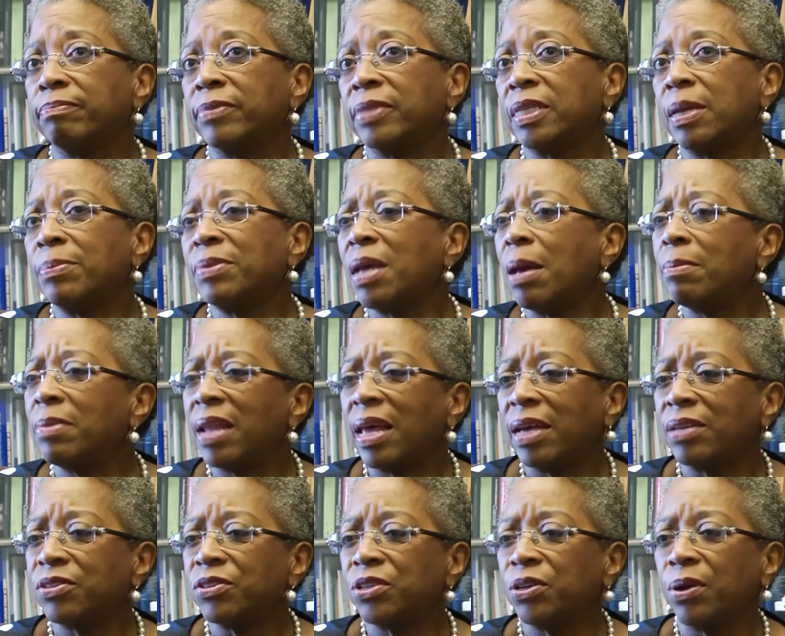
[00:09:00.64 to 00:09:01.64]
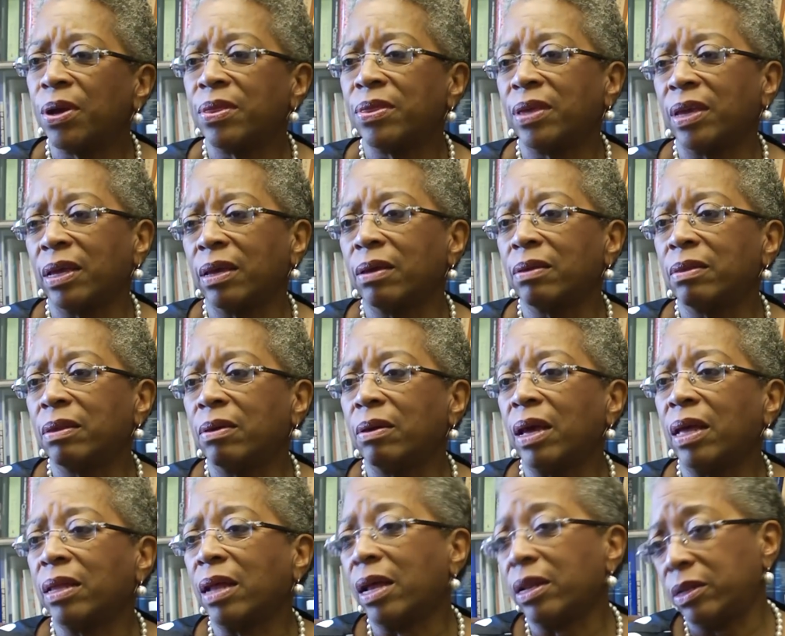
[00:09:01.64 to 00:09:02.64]
Sometime last year, I think,
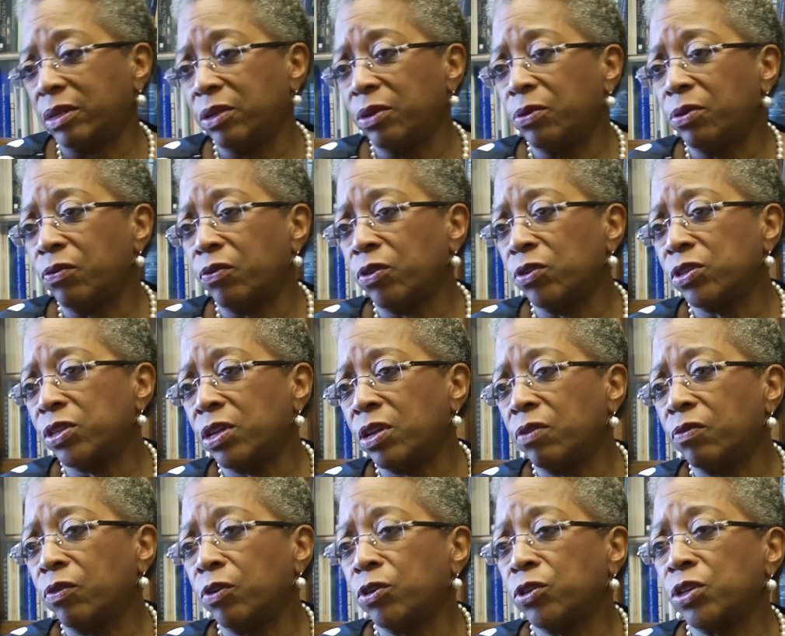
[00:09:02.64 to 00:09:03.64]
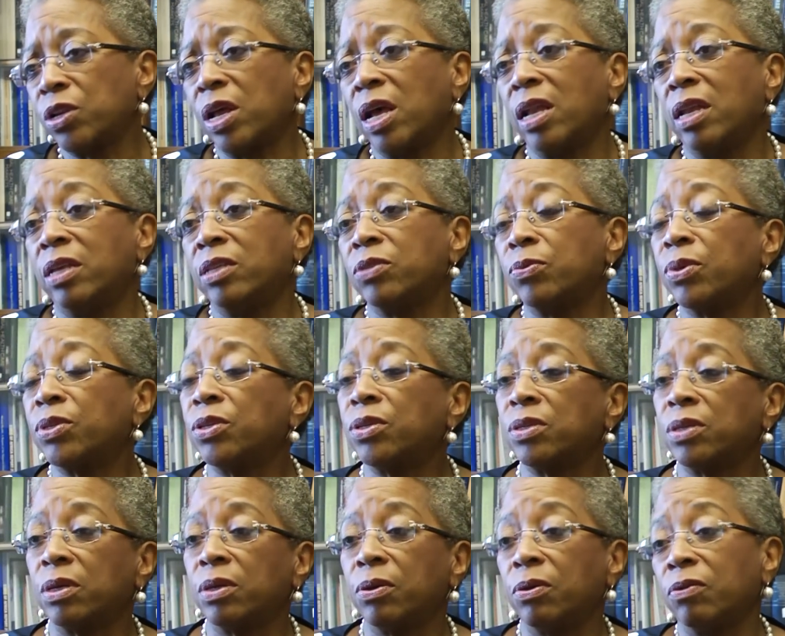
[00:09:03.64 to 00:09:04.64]
at the University of Virgin Islands, which is
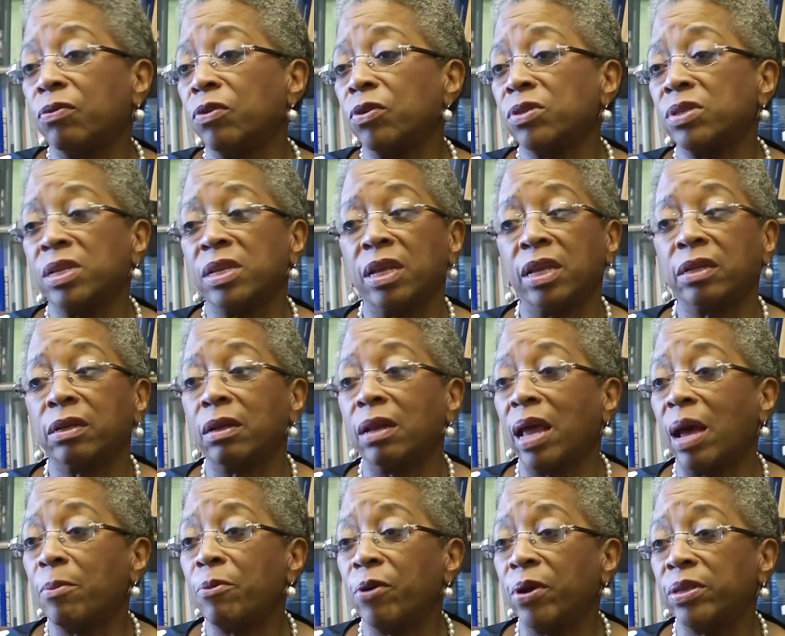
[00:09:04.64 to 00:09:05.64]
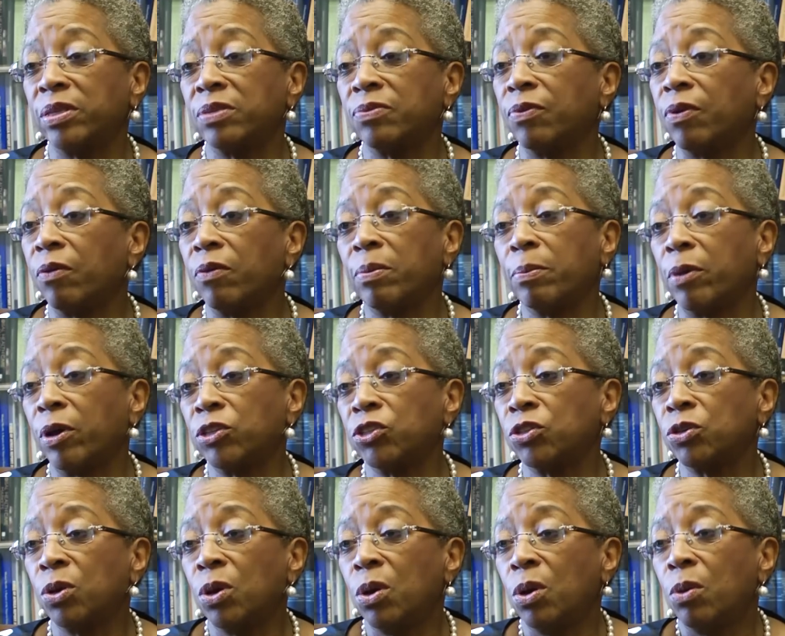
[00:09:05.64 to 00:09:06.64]
a university that collaborates very much
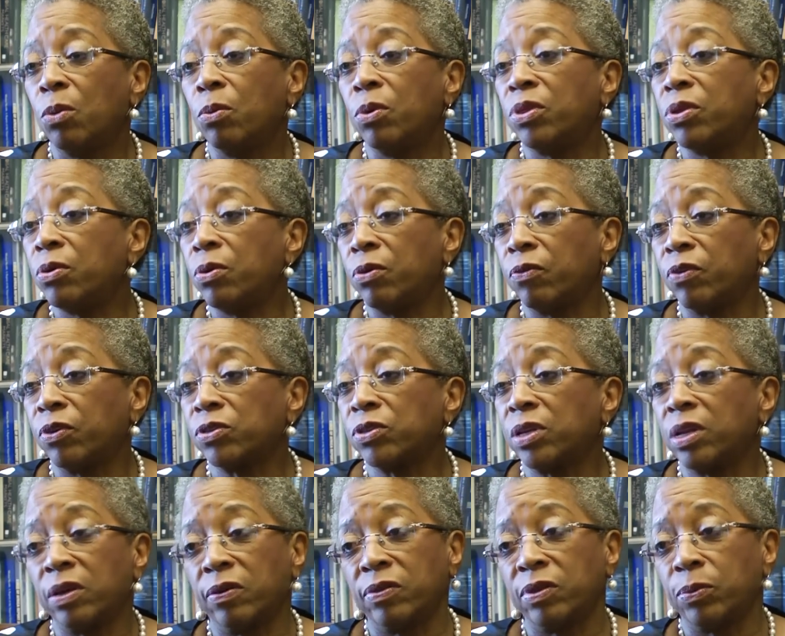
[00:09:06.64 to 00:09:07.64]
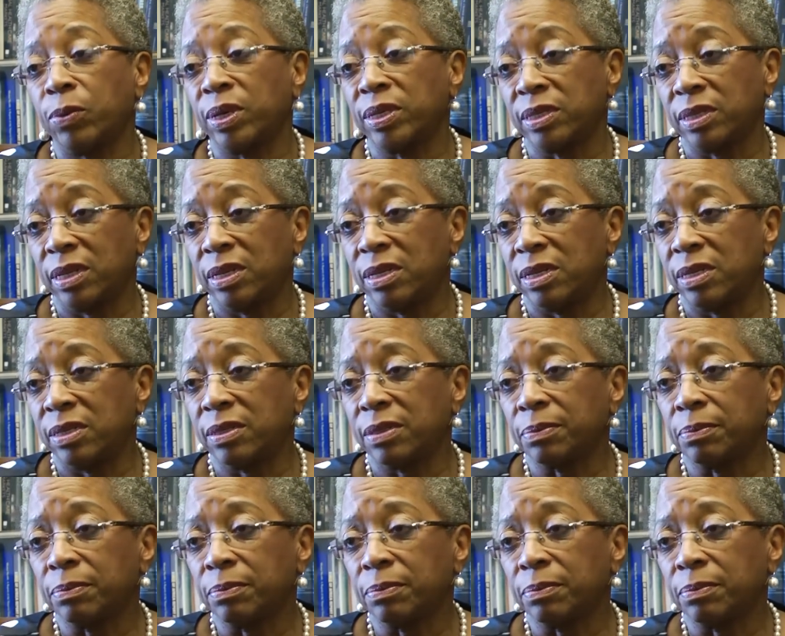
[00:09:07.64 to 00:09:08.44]
with the University of the West Indies,